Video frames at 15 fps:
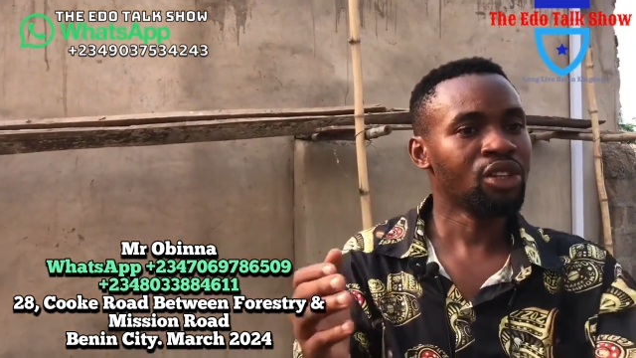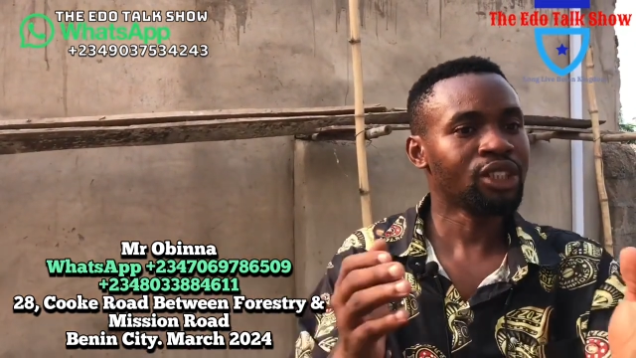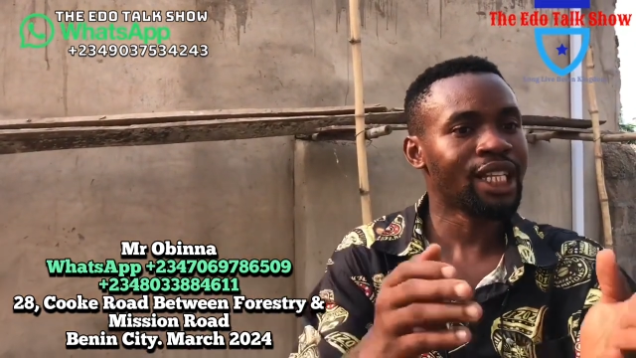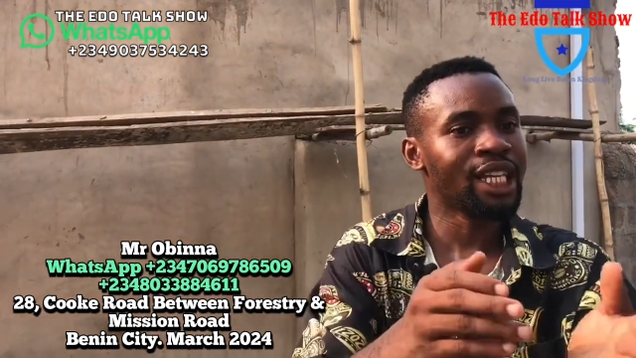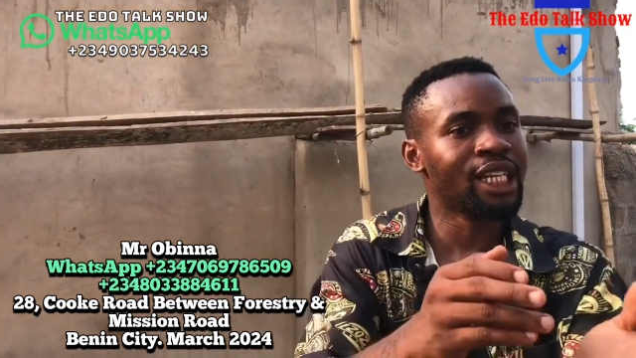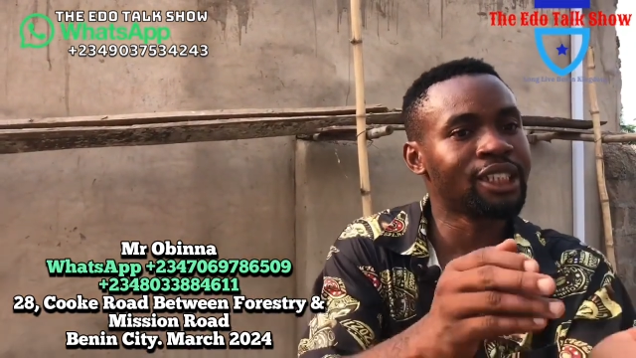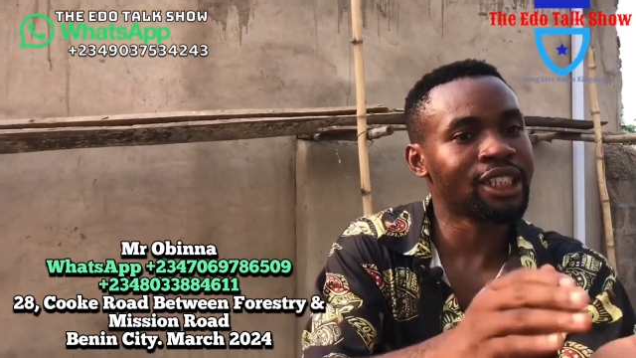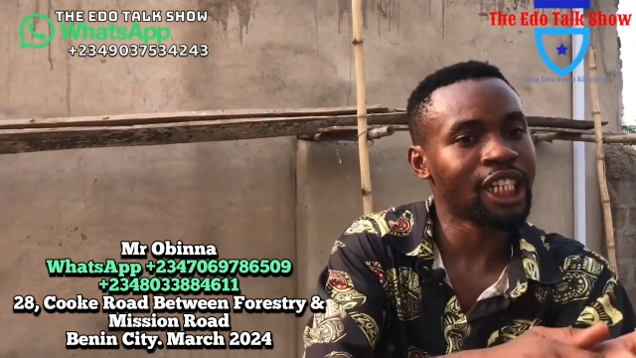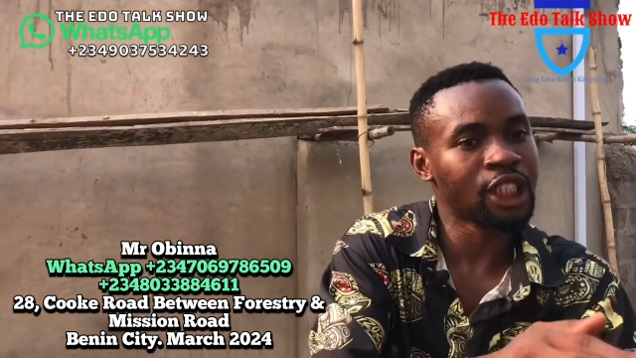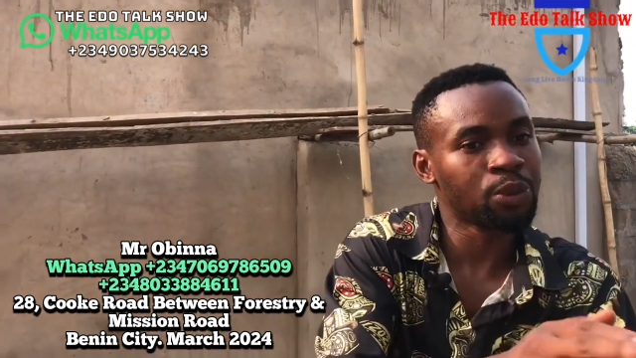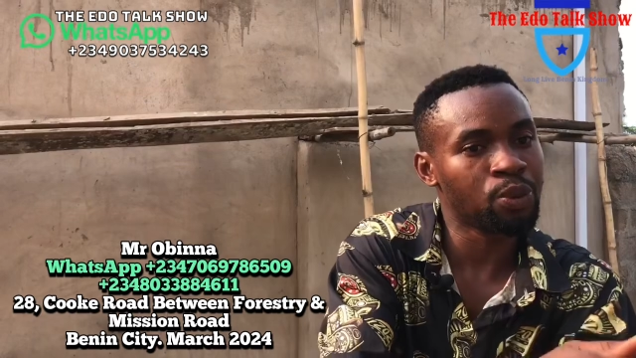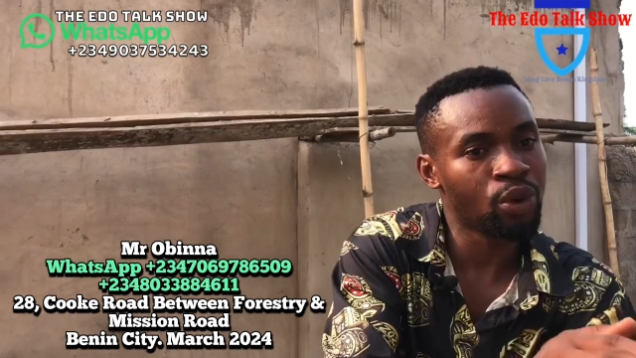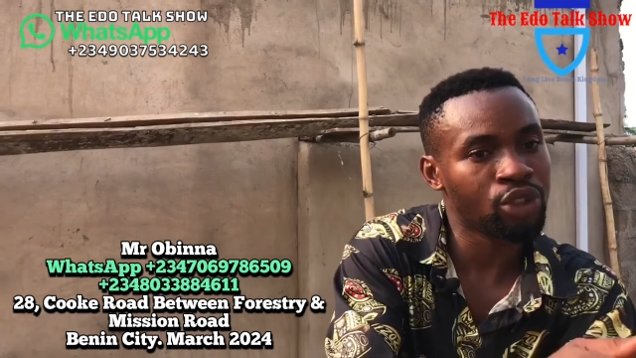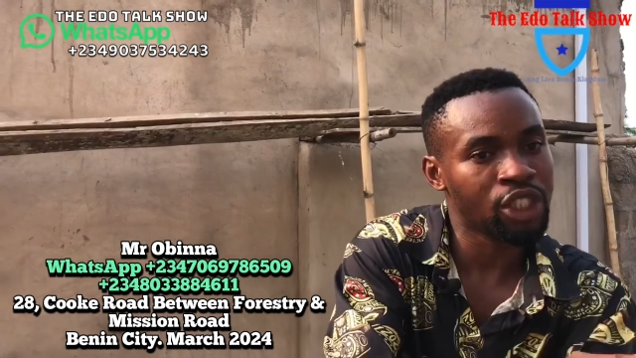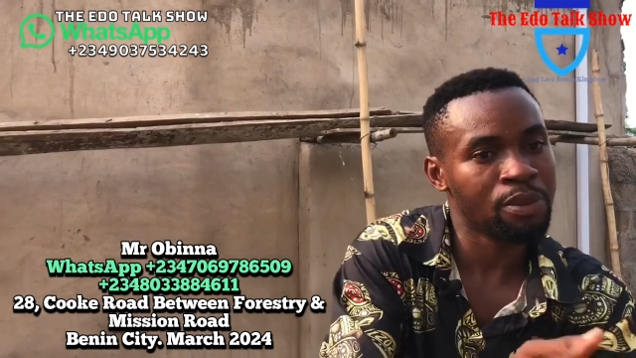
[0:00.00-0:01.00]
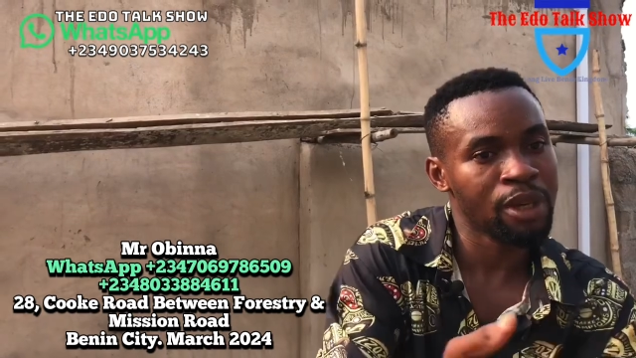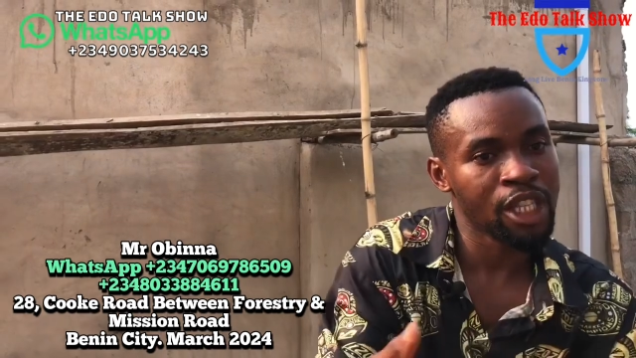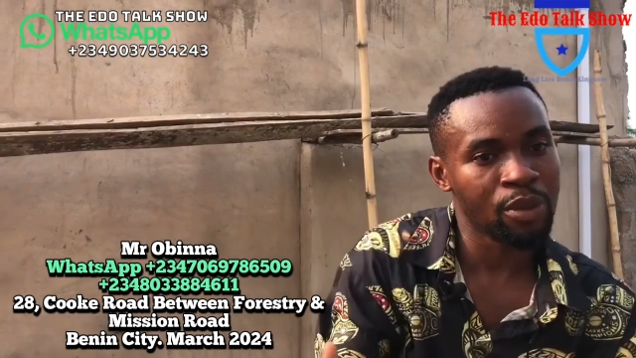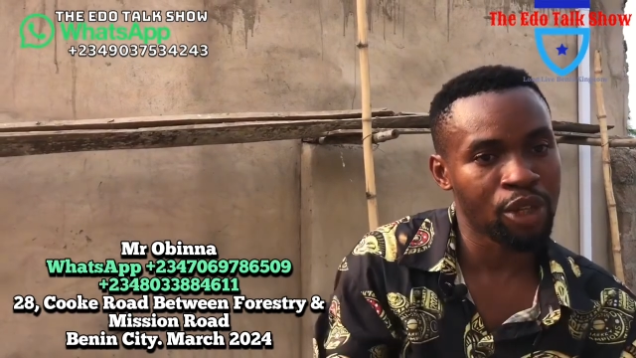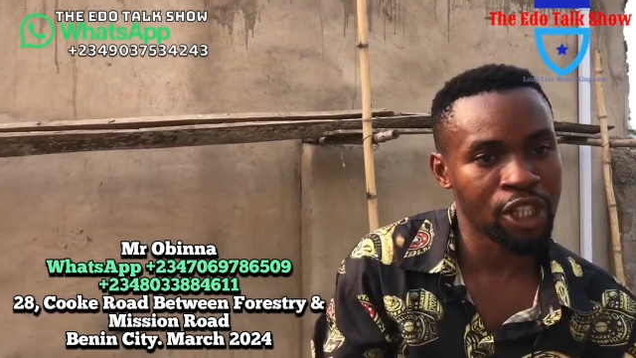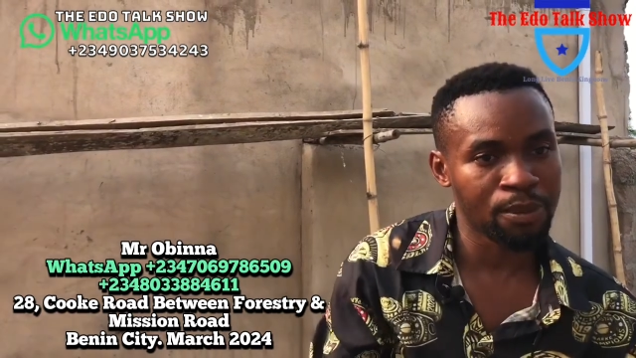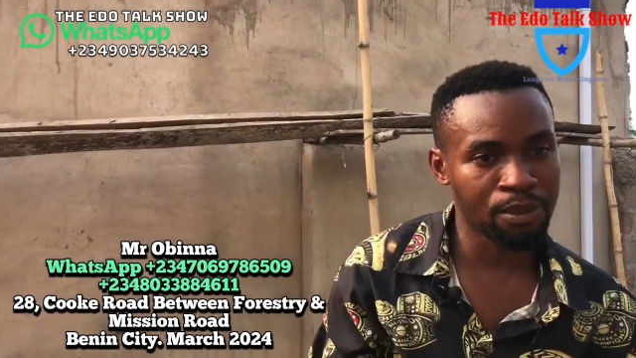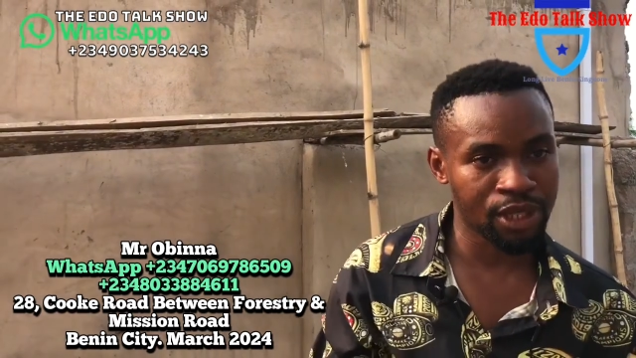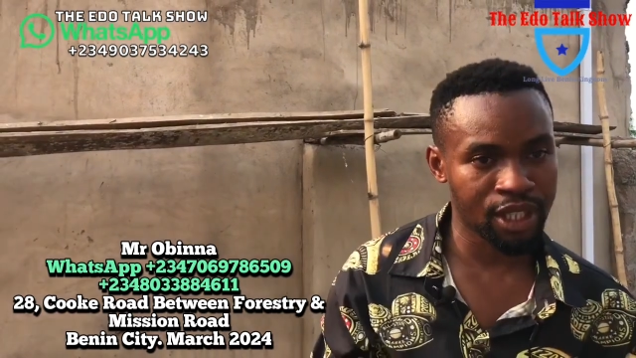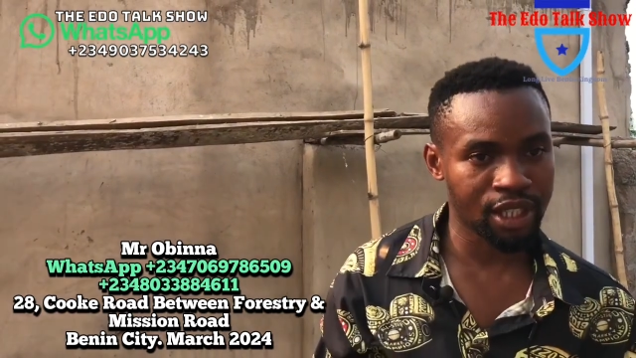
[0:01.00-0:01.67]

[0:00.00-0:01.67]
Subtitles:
know the transport they make the money big.